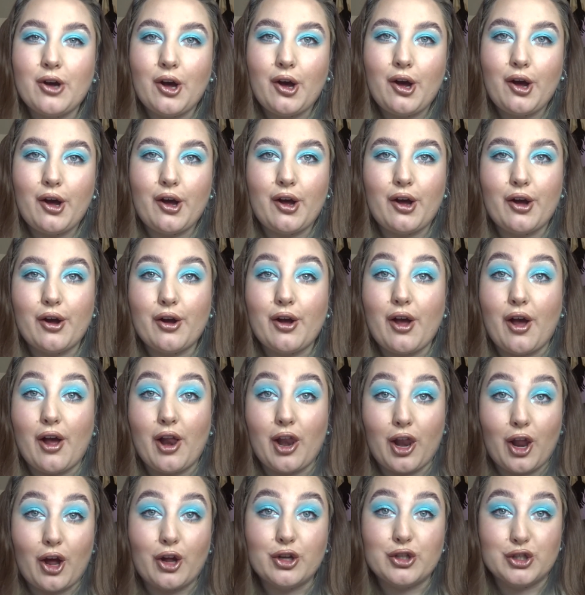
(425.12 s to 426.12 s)
got
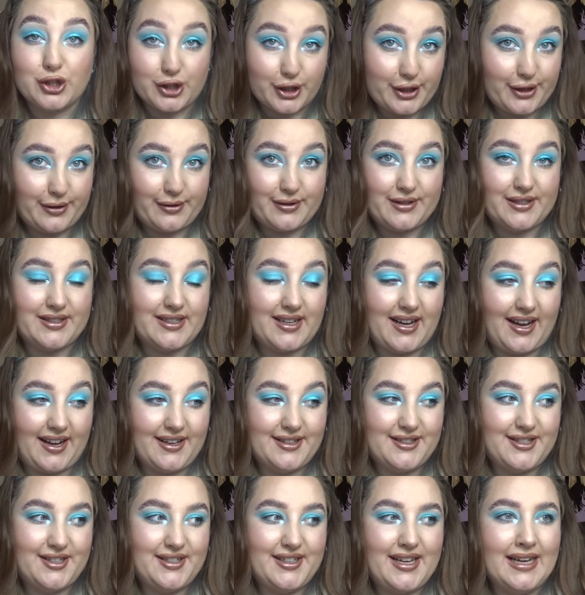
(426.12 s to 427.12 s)
a lot to do
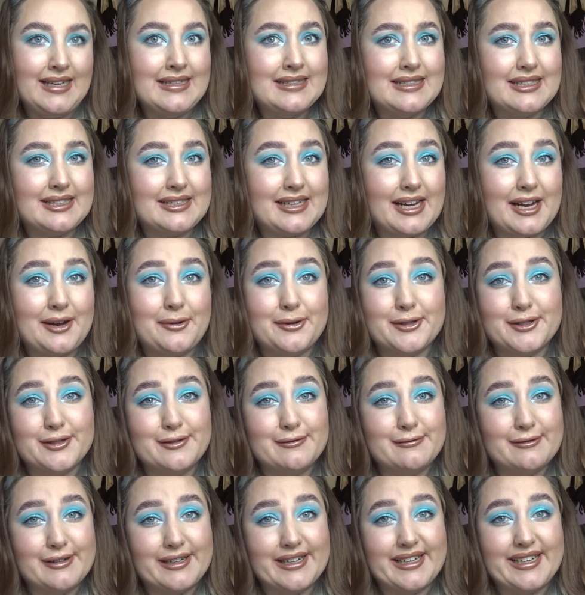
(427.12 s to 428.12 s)
today. So yesterday was
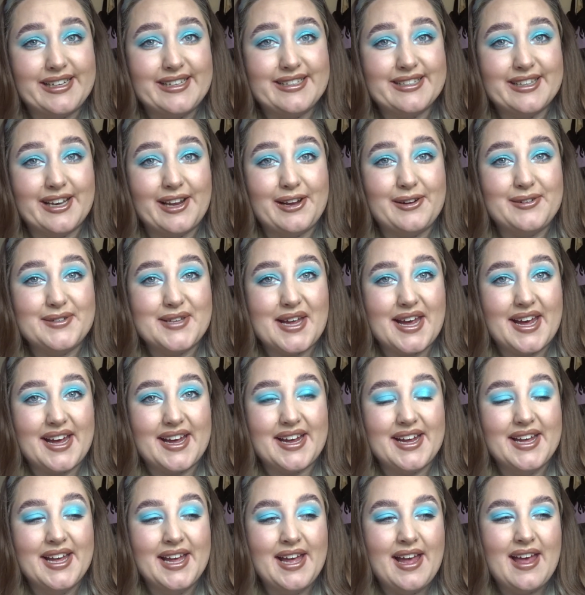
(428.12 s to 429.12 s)
a really slow
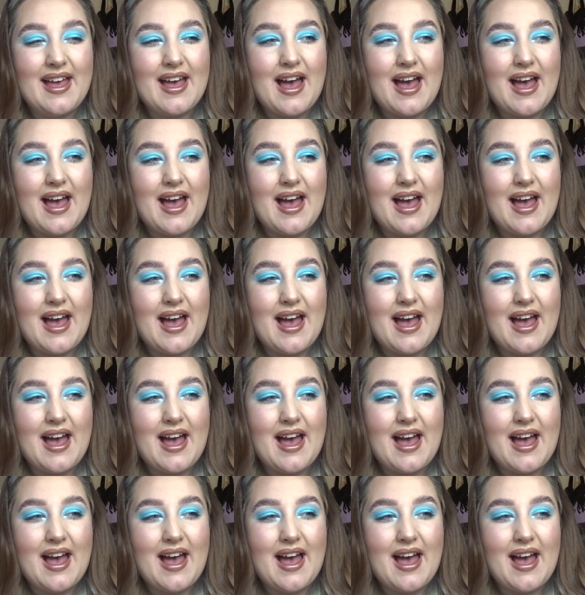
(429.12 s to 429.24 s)
day.